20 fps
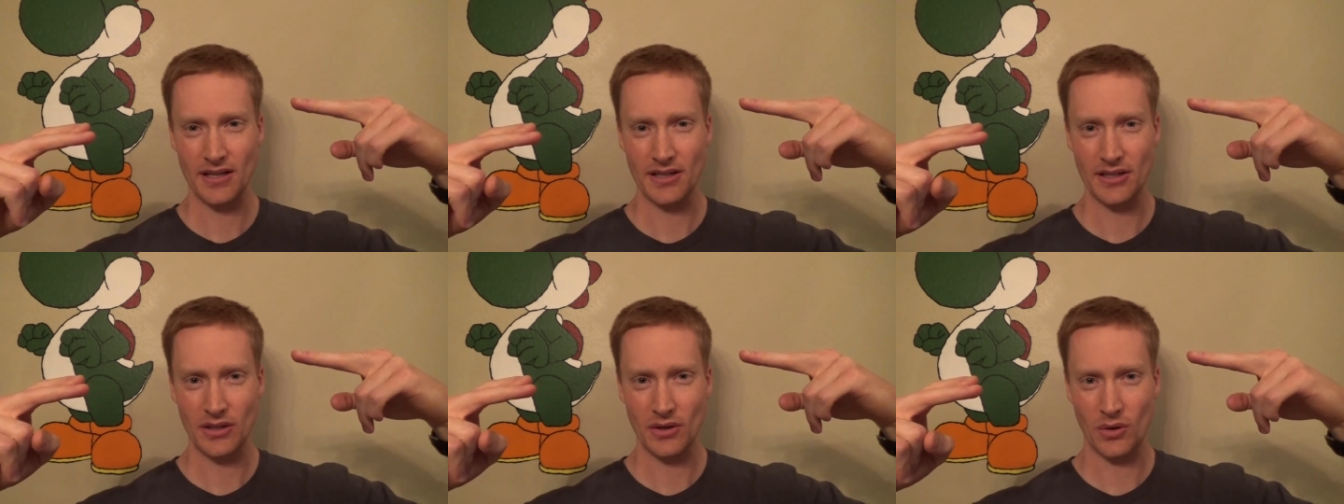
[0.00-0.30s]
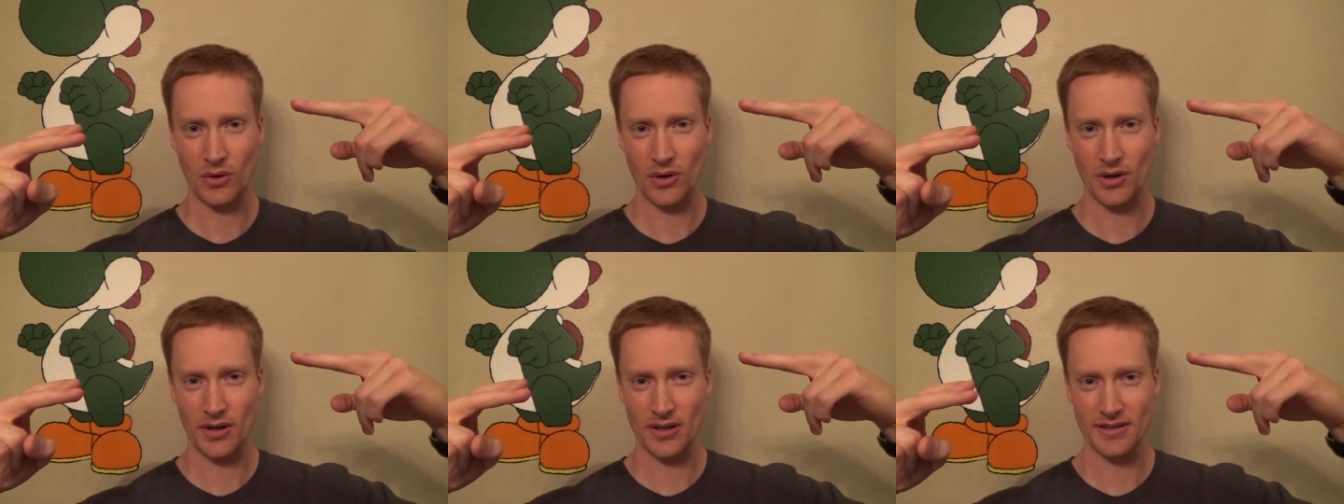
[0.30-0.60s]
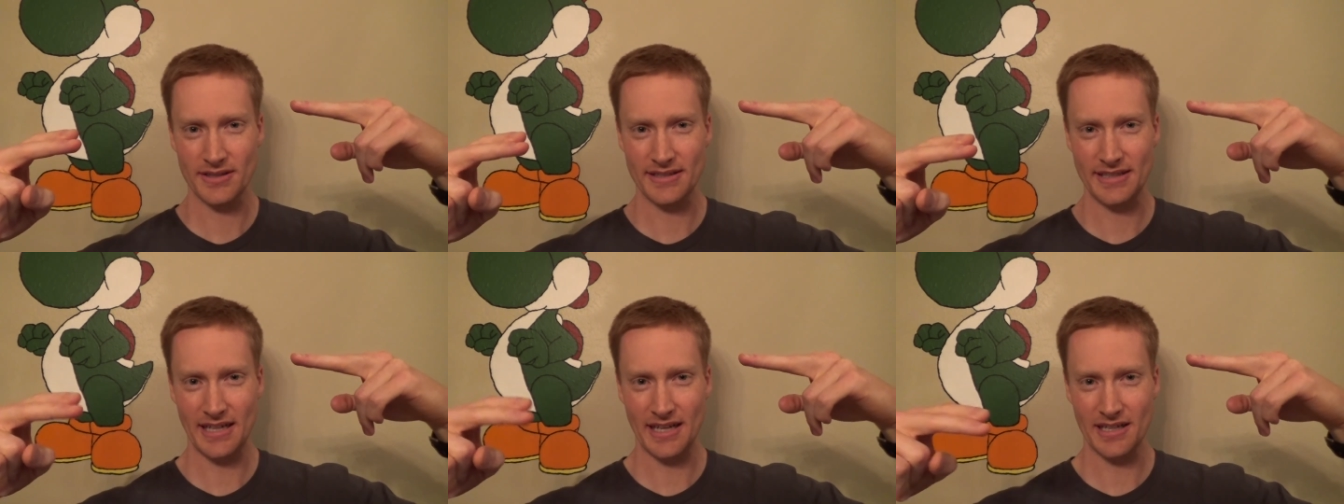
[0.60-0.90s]

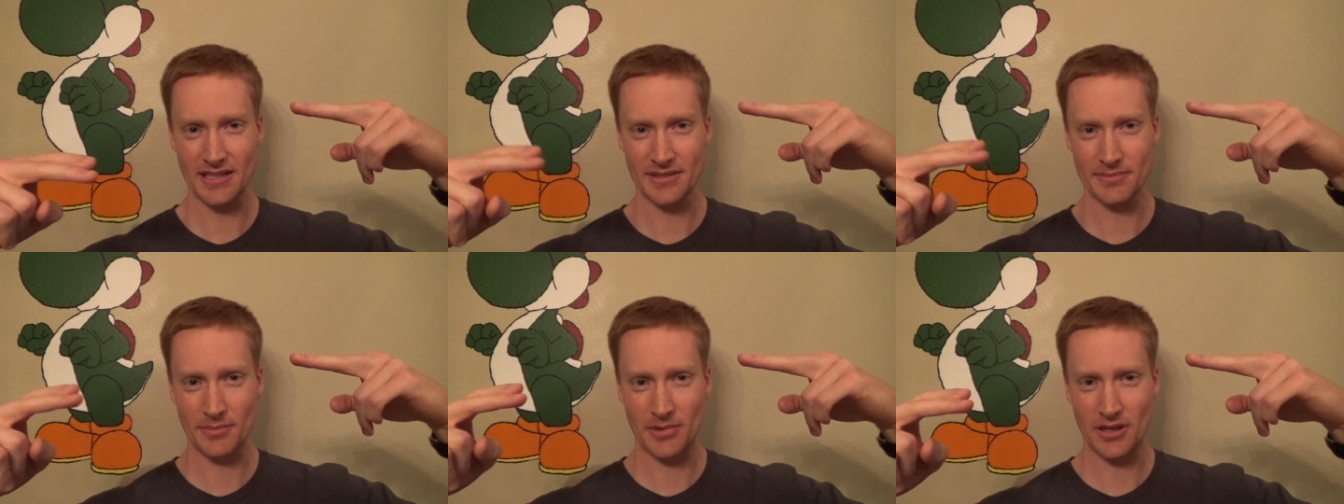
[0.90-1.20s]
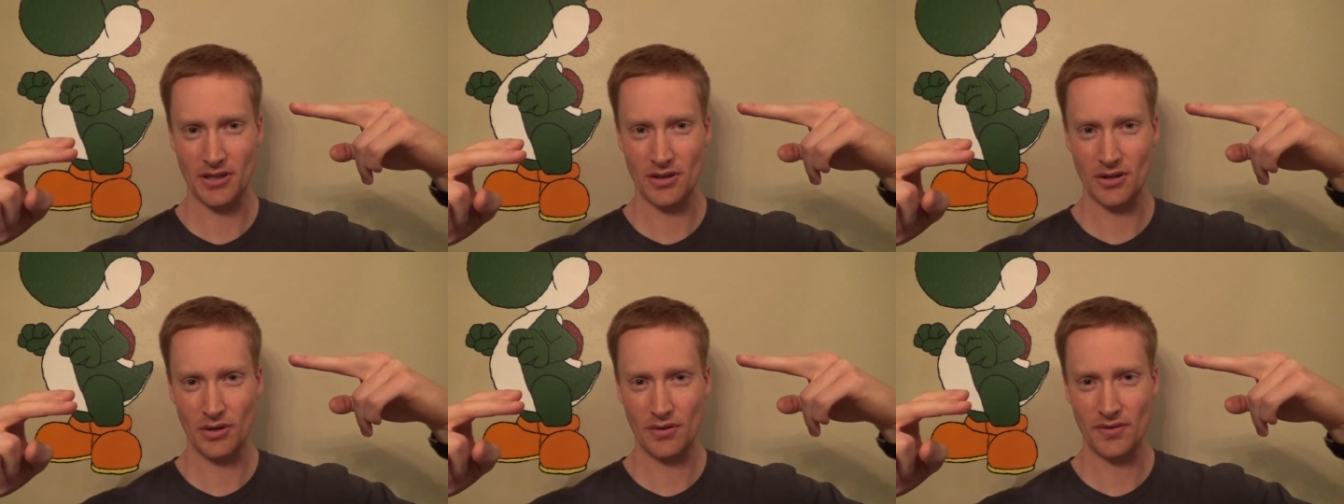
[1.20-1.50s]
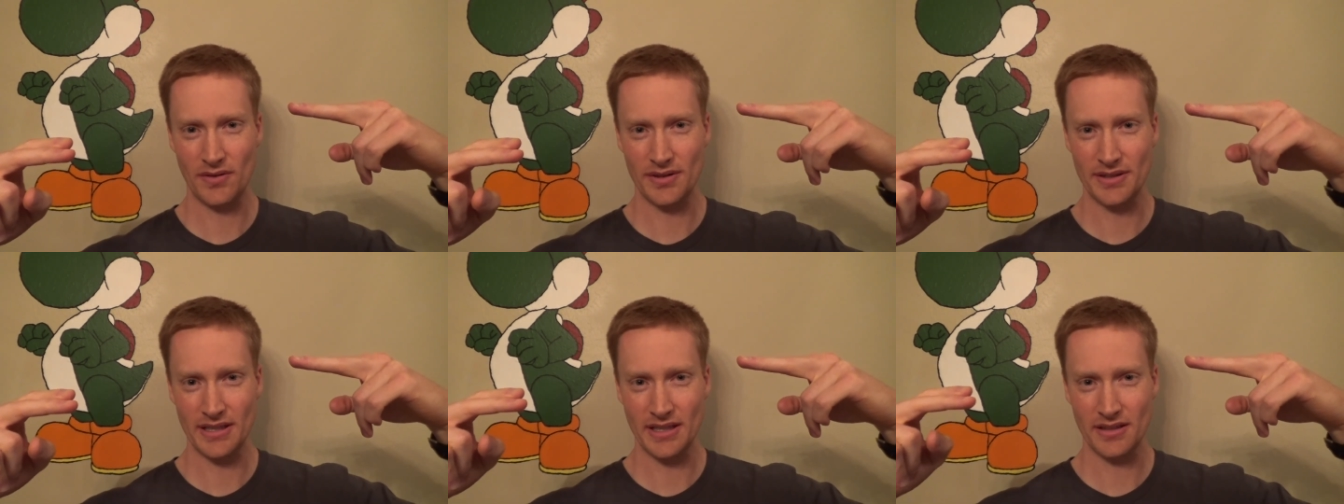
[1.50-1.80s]
Your status bar
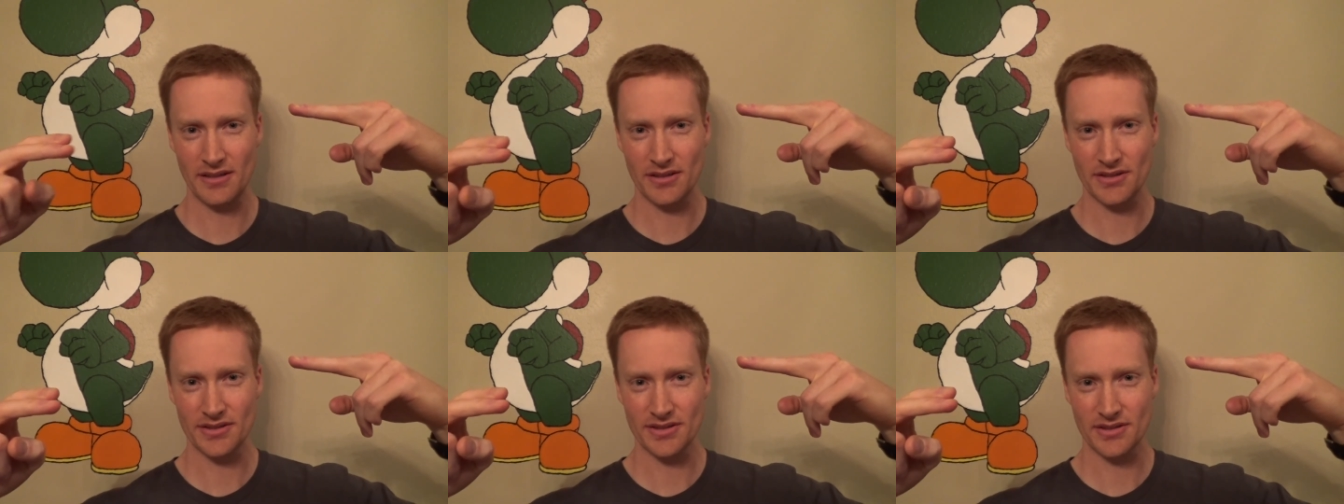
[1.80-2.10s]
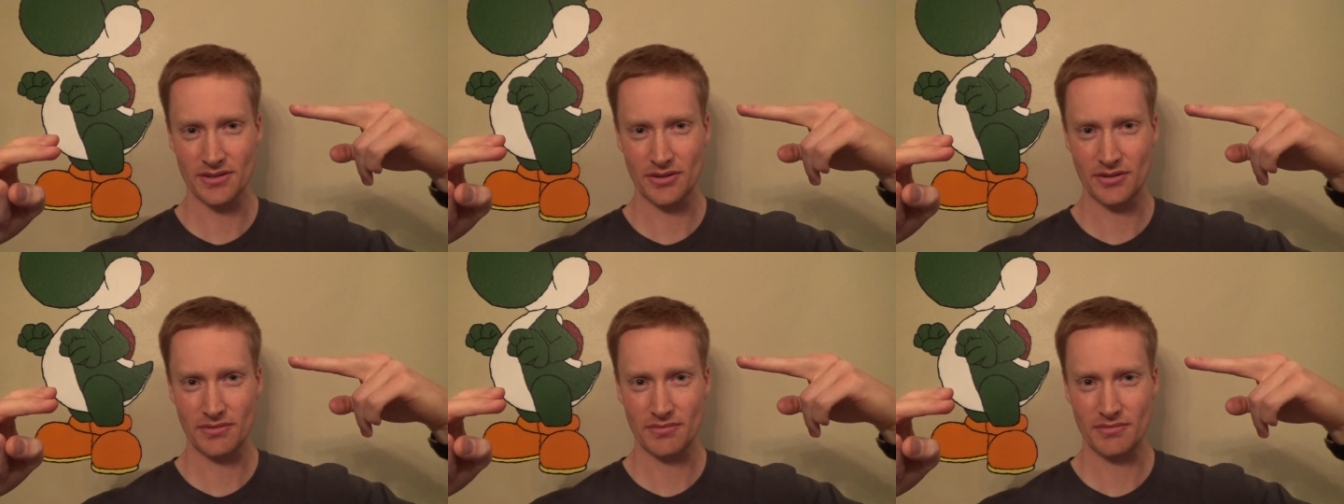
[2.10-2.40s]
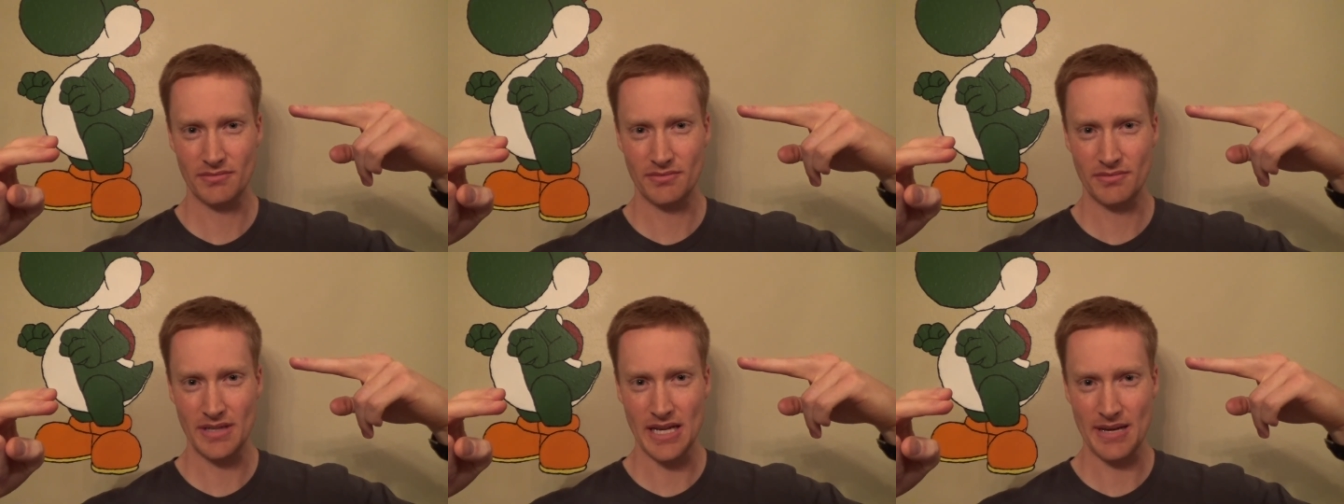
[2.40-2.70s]
over in the other
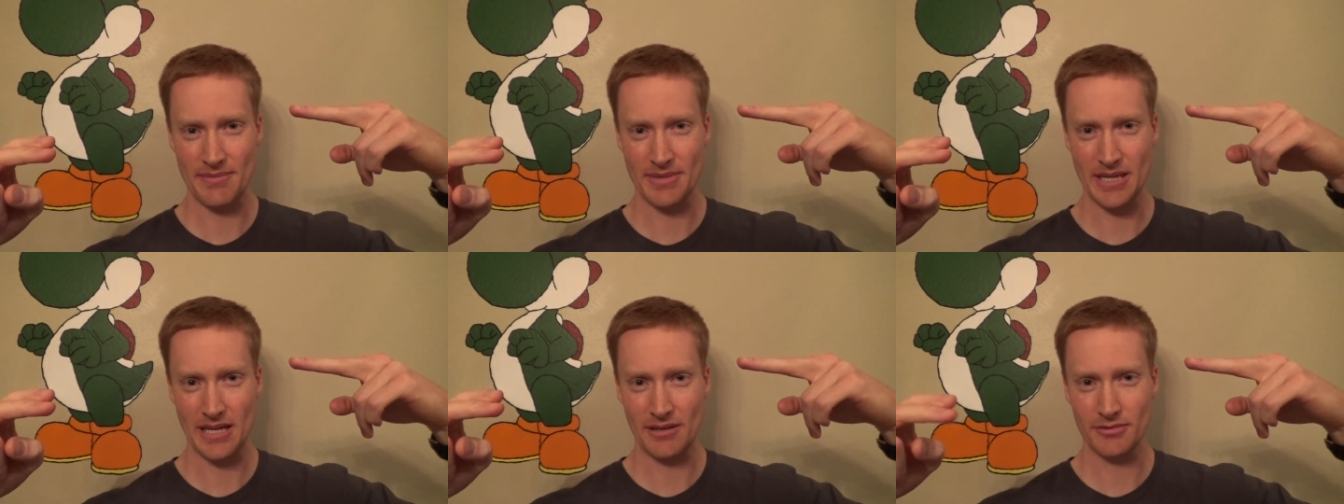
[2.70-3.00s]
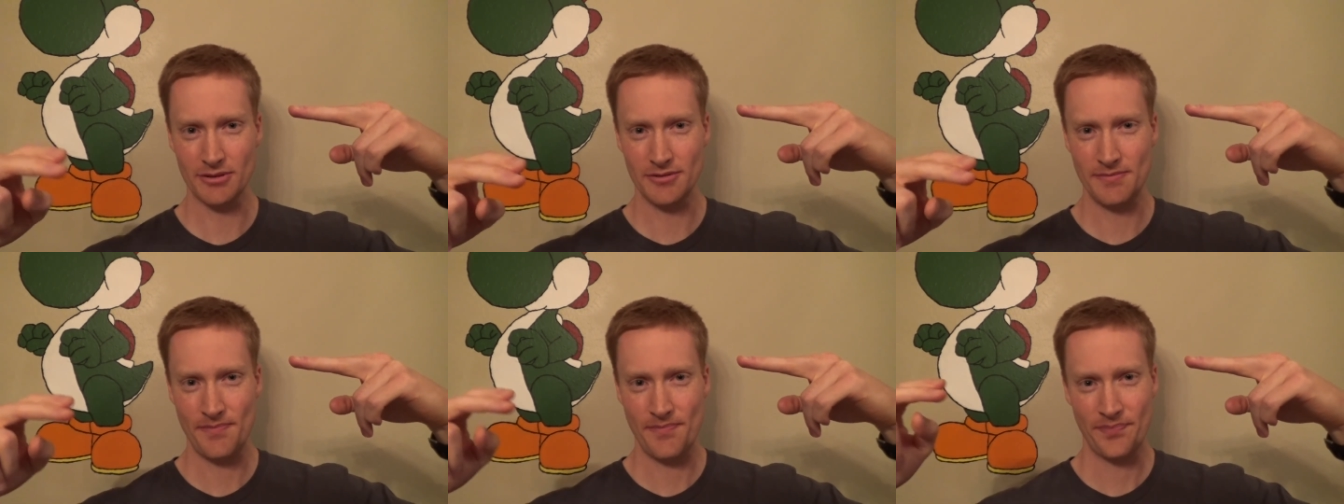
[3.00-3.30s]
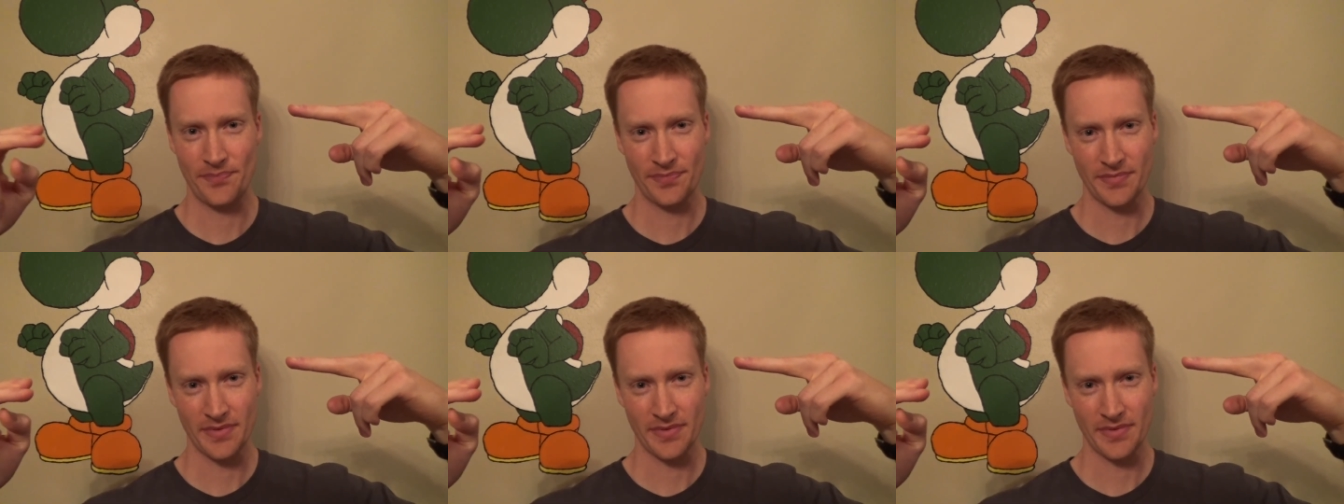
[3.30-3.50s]
name table,